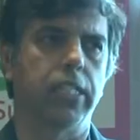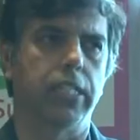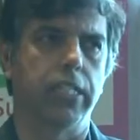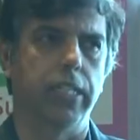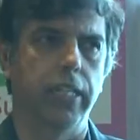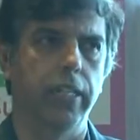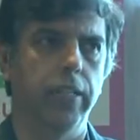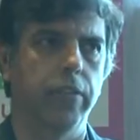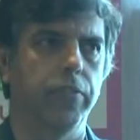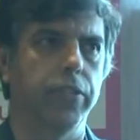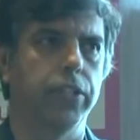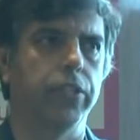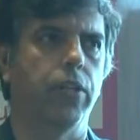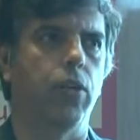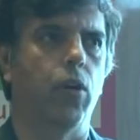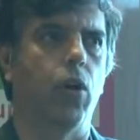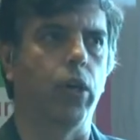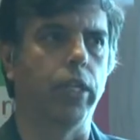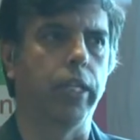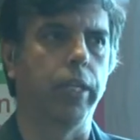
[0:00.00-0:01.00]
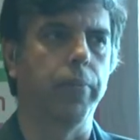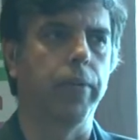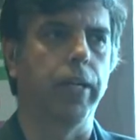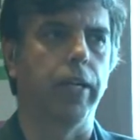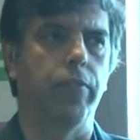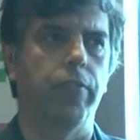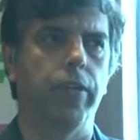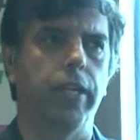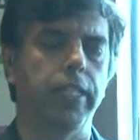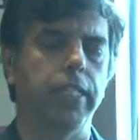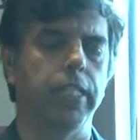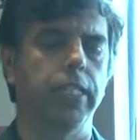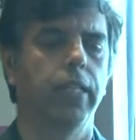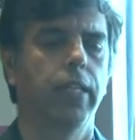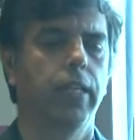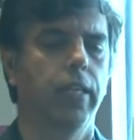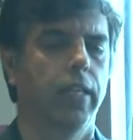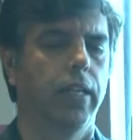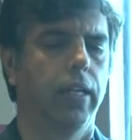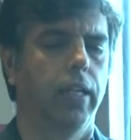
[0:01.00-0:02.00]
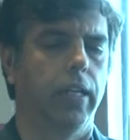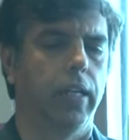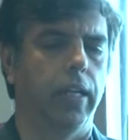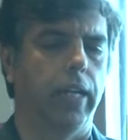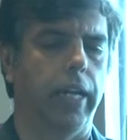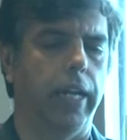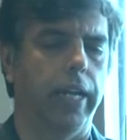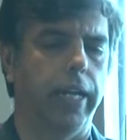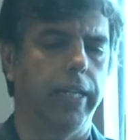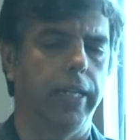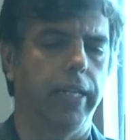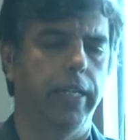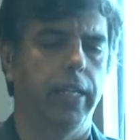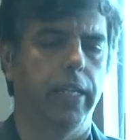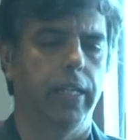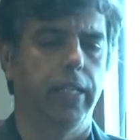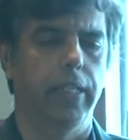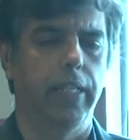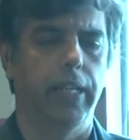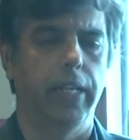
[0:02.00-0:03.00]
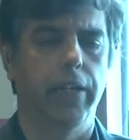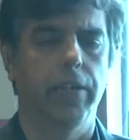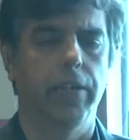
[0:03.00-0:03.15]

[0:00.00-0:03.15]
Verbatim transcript: steel, which are hot dip galvanized, and uh, they